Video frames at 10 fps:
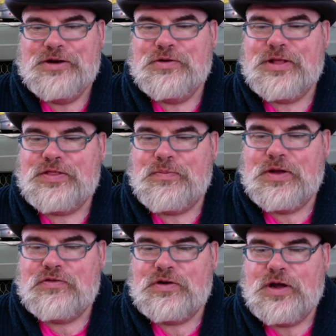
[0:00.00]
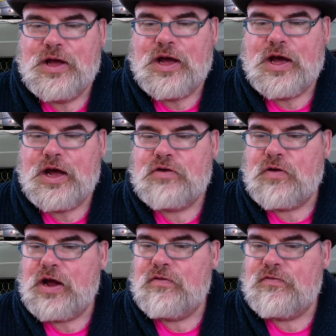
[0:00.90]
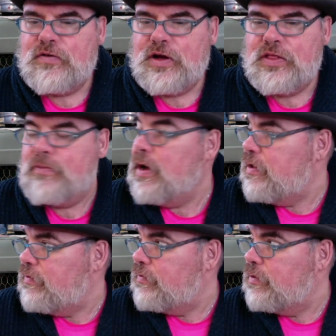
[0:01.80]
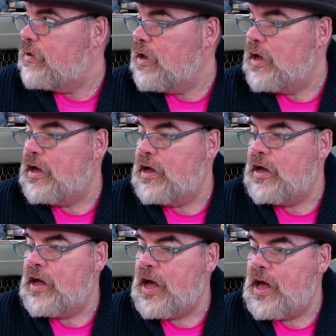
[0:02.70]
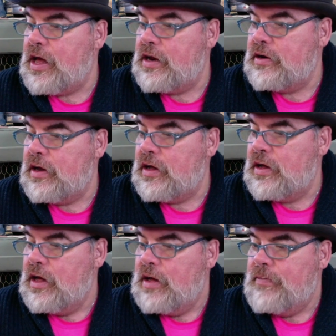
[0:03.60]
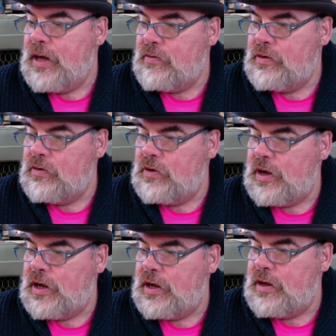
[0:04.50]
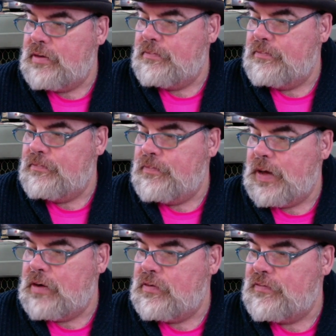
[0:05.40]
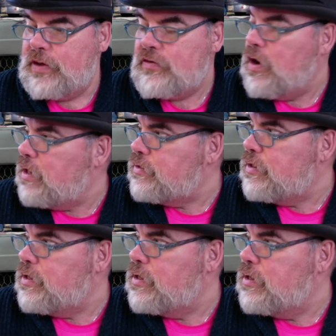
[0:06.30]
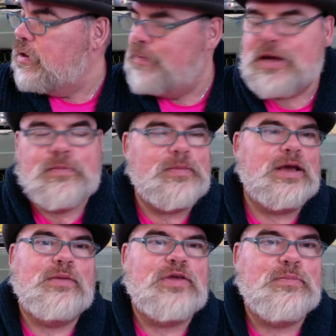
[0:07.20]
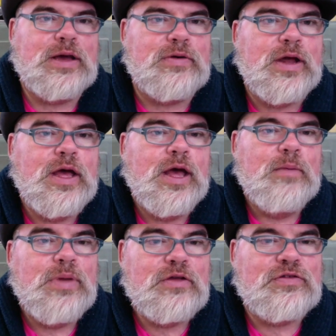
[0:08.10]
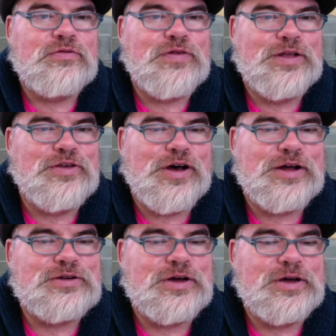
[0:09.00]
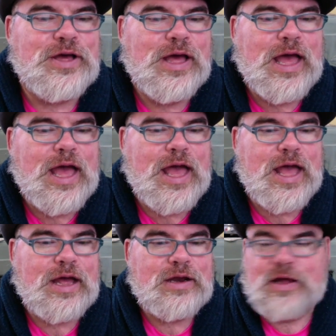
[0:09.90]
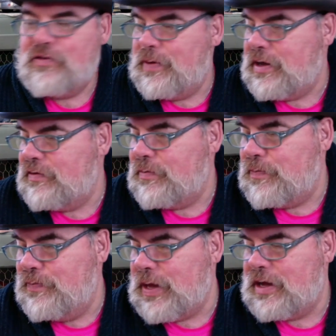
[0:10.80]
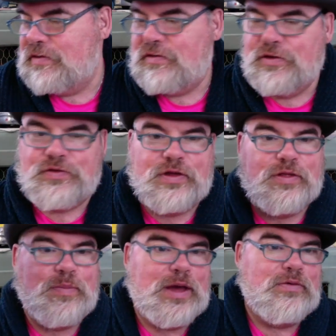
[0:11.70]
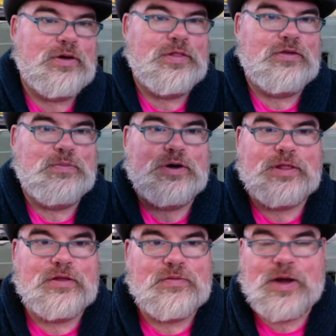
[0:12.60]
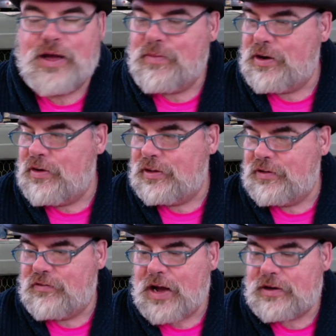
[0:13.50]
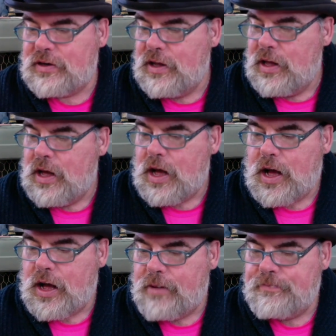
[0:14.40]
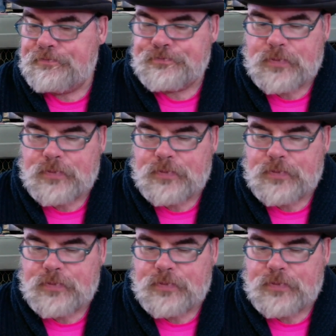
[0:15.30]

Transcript: don't let the pigeon uh, drive uh, the bus. Uh, and uh, penguin, um, penguin finds a hot dog, or penguin, I keep saying penguin. Pigeon finds a hot dog, and it's because I can still see the penguin on this book. That's why I'm getting all distracted. Um,